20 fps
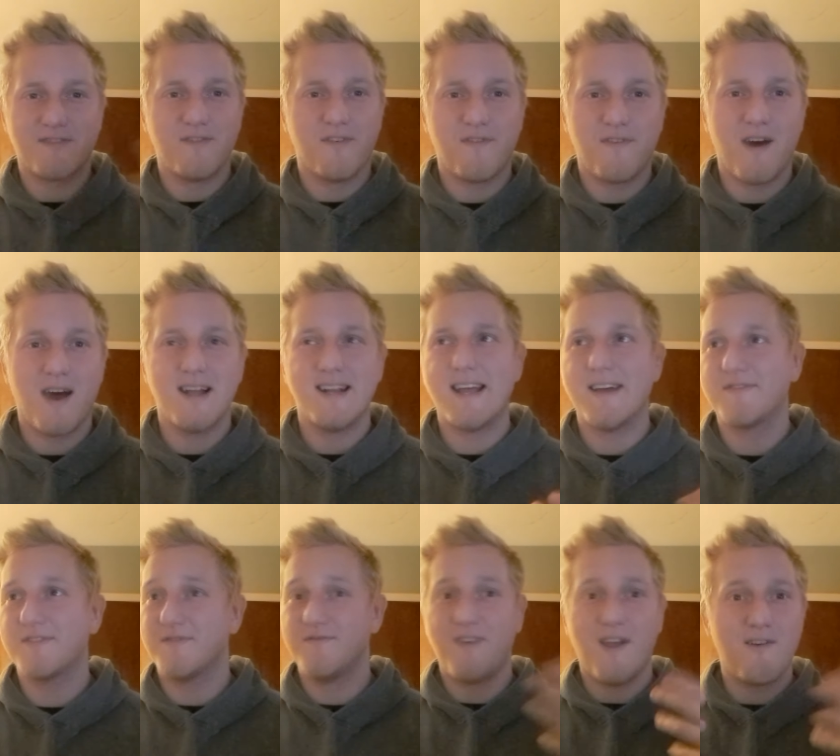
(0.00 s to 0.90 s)
and the far
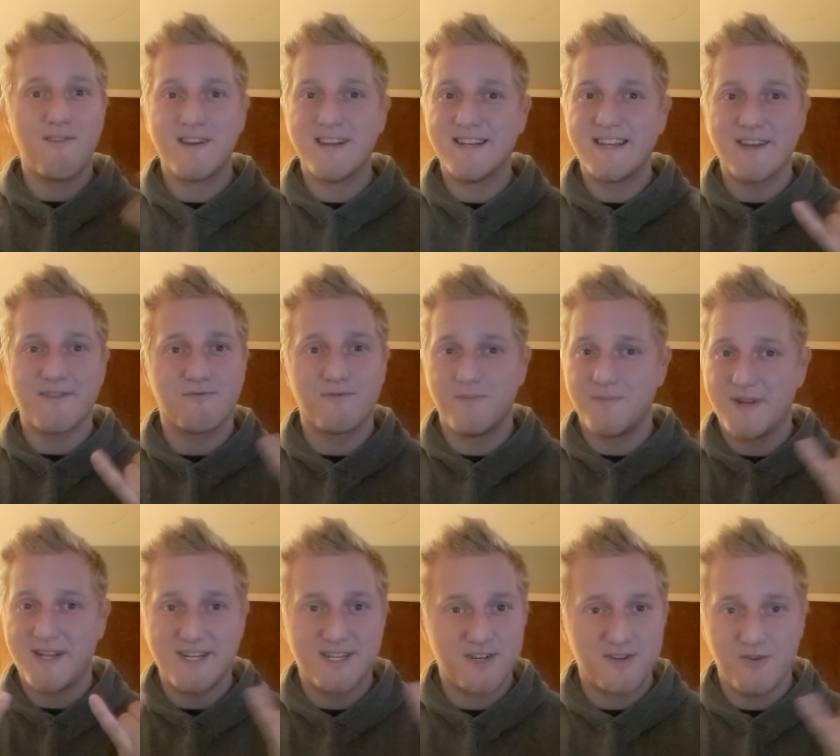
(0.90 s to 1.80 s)
left, very different
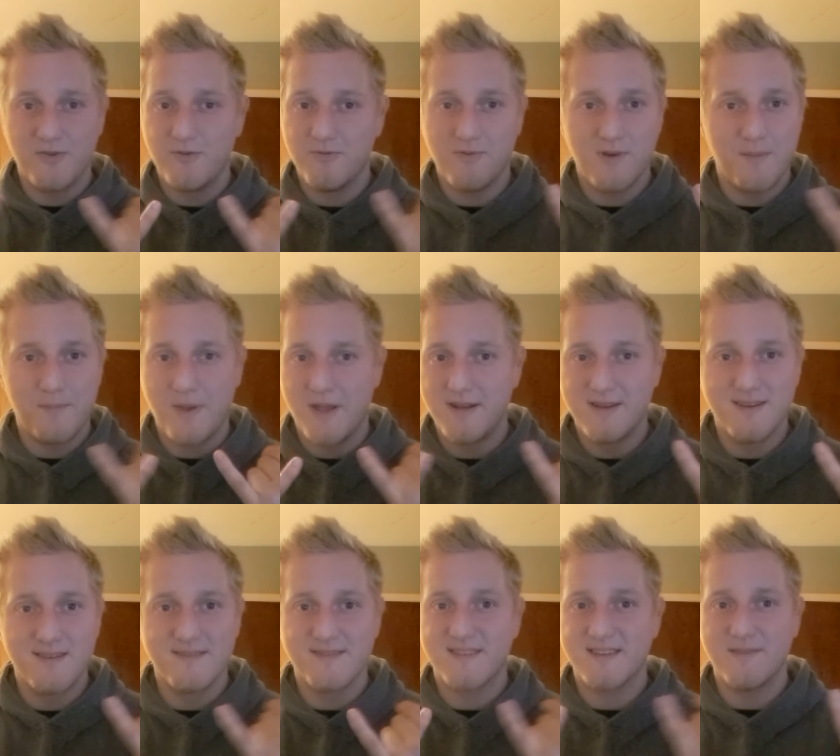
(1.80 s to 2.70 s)
political
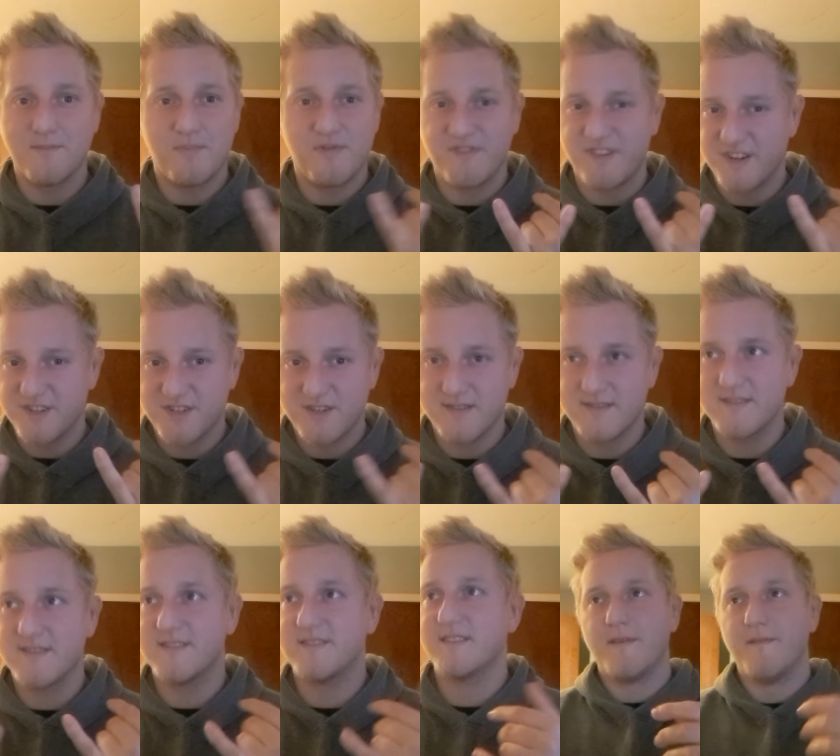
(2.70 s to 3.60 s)
opinions and
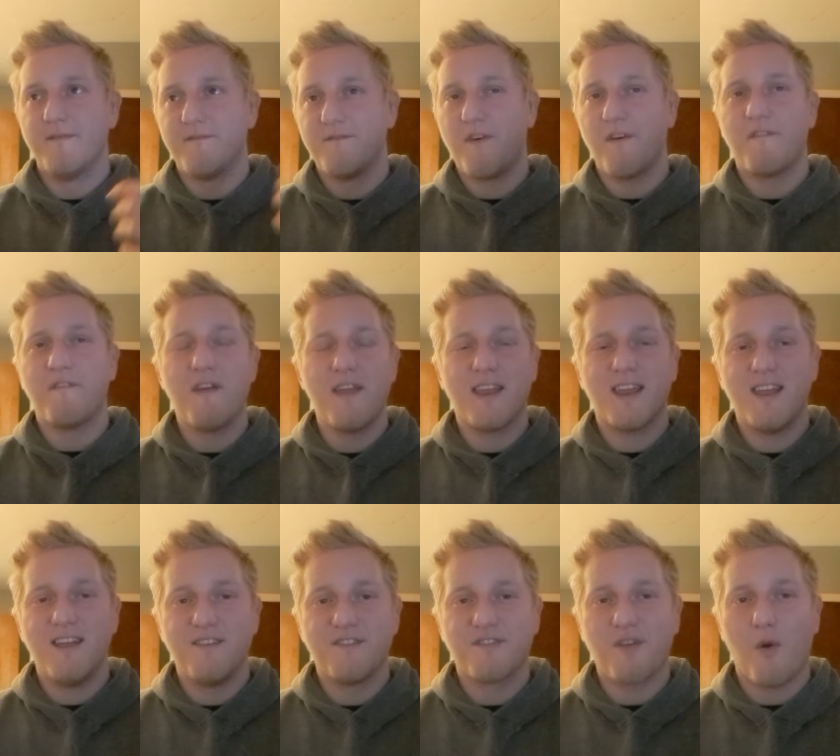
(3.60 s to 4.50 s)
positions. The thing
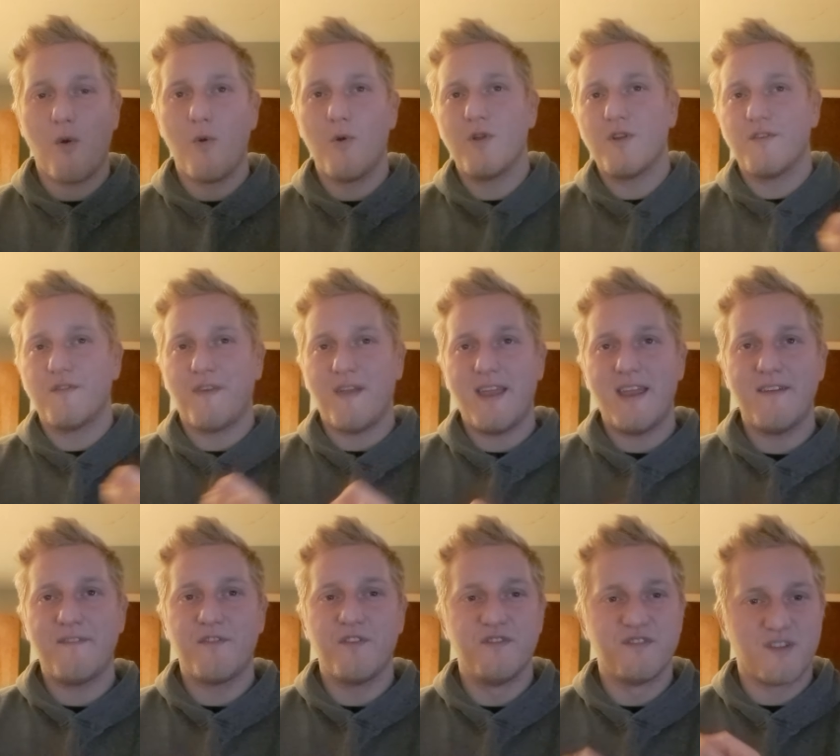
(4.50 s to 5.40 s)
is, all of
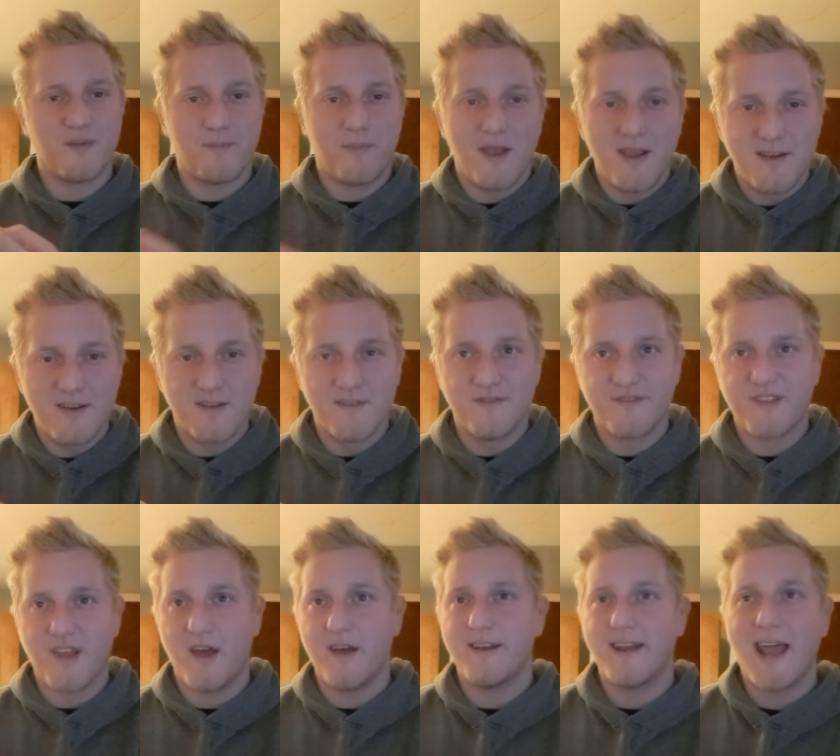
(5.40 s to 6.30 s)
Ethan's opinions
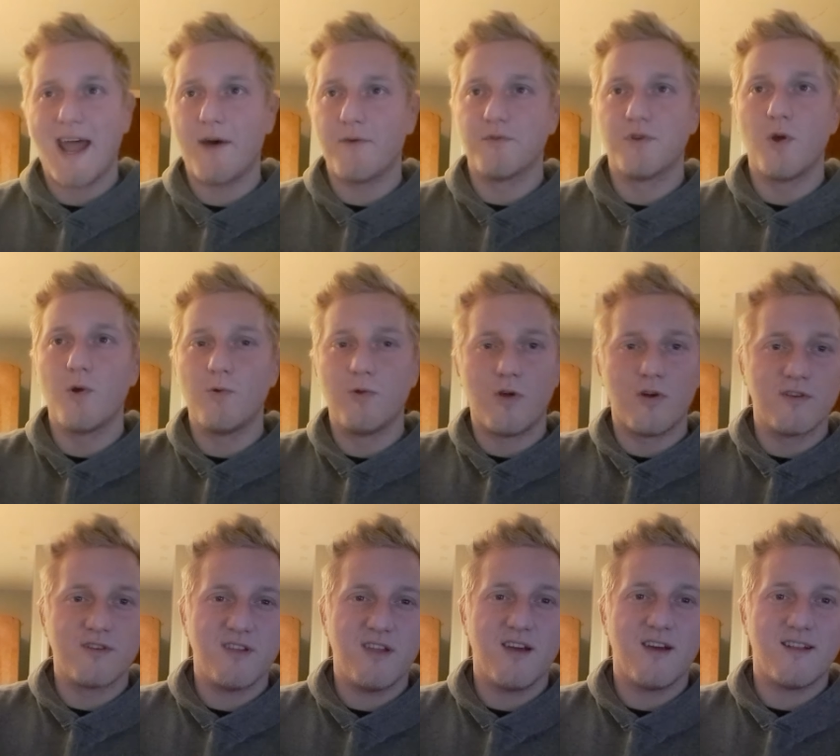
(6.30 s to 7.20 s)
are now no
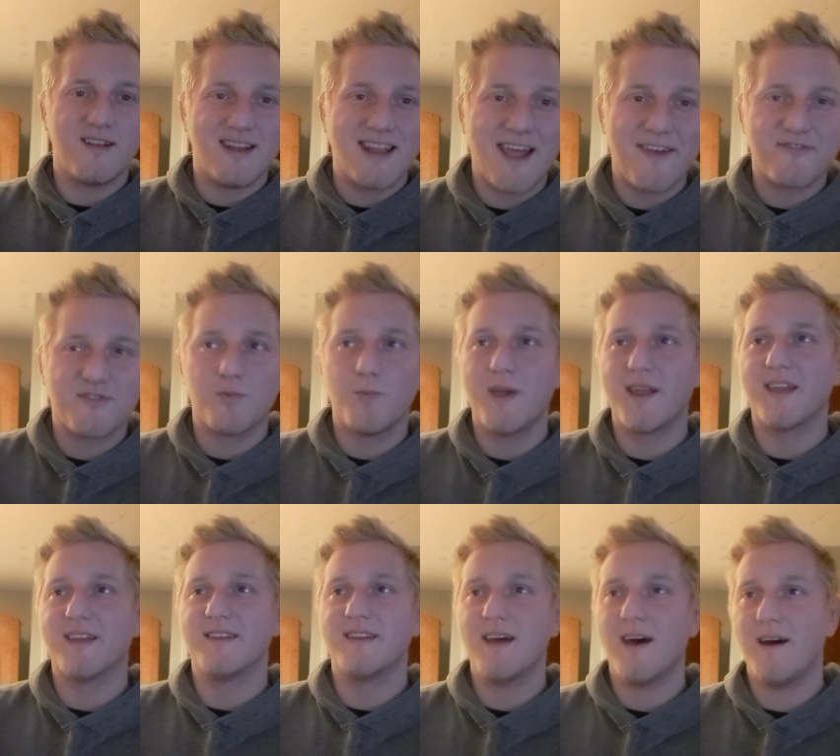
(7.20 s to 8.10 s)
longer left-wing
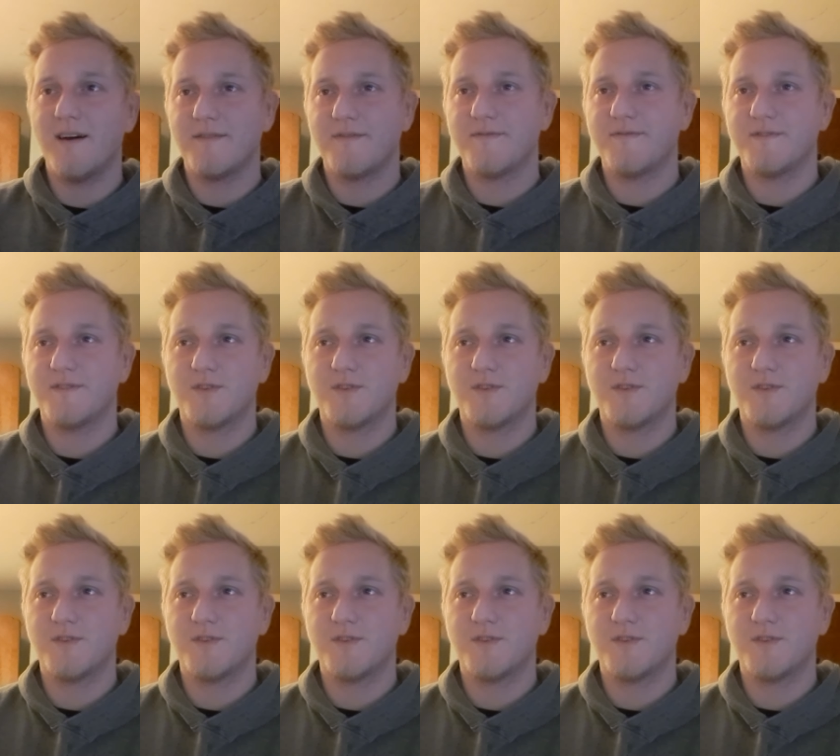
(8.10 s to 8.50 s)
enough